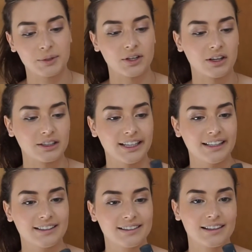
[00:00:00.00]
but not
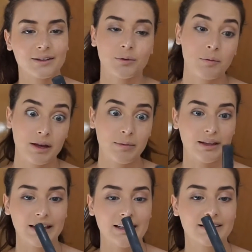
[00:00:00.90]
least, well maybe
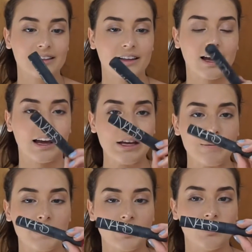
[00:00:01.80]
least,
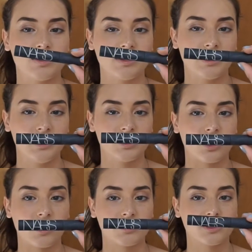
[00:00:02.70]
I'm using the
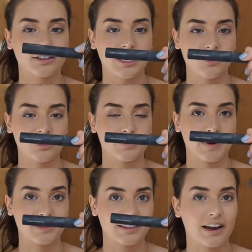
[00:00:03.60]
NARS Audacious
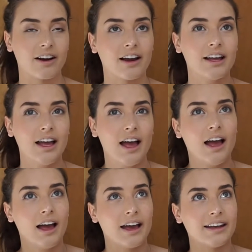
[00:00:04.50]
Mascara.
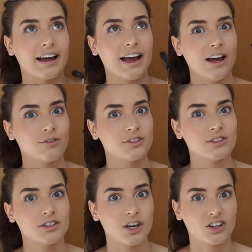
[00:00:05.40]
And I have
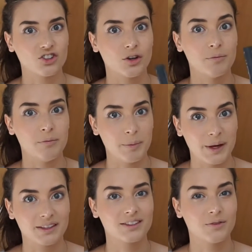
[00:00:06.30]
such
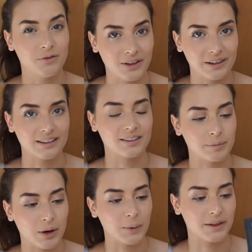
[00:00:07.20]
mixed feelings
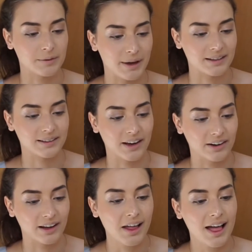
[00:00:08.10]
about this
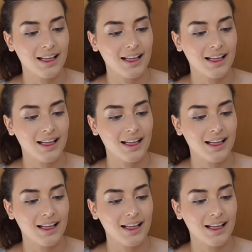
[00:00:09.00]
mascara.